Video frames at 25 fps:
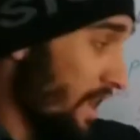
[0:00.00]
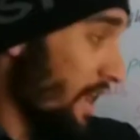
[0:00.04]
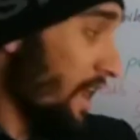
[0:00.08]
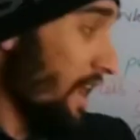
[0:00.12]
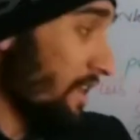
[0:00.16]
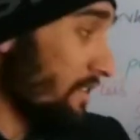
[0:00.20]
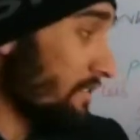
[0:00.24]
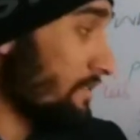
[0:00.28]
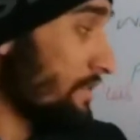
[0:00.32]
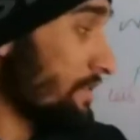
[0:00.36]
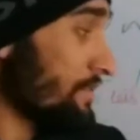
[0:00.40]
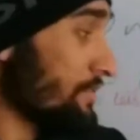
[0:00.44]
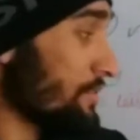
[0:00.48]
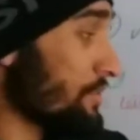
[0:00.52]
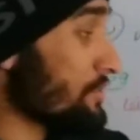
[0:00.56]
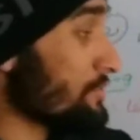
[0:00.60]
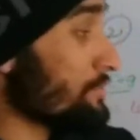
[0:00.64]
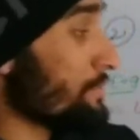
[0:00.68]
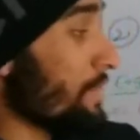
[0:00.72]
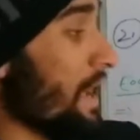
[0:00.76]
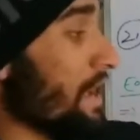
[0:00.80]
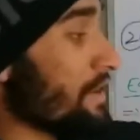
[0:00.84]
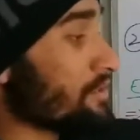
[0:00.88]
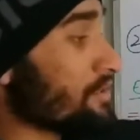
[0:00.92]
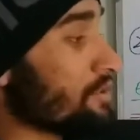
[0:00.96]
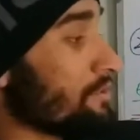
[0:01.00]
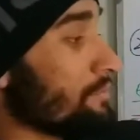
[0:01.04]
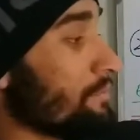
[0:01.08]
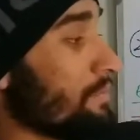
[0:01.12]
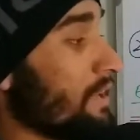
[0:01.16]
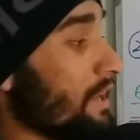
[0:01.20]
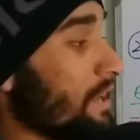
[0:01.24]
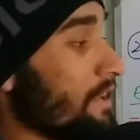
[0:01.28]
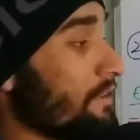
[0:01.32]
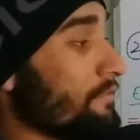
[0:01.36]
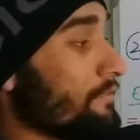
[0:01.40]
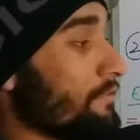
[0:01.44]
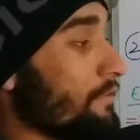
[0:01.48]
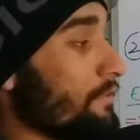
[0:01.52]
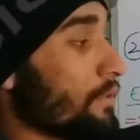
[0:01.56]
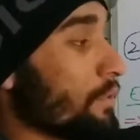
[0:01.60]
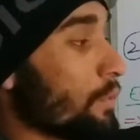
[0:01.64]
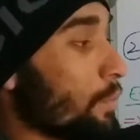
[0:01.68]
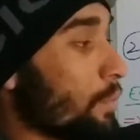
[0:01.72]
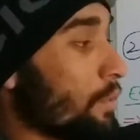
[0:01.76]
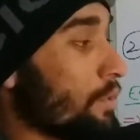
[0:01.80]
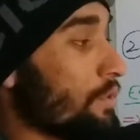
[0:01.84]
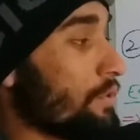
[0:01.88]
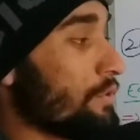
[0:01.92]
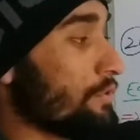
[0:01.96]
And this is possibly for
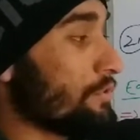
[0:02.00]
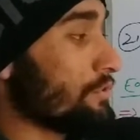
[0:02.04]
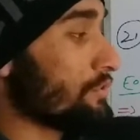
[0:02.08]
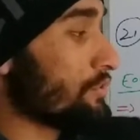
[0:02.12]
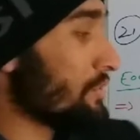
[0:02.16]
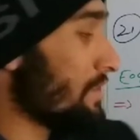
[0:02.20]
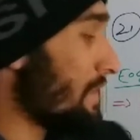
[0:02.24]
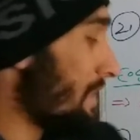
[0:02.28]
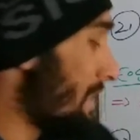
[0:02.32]
words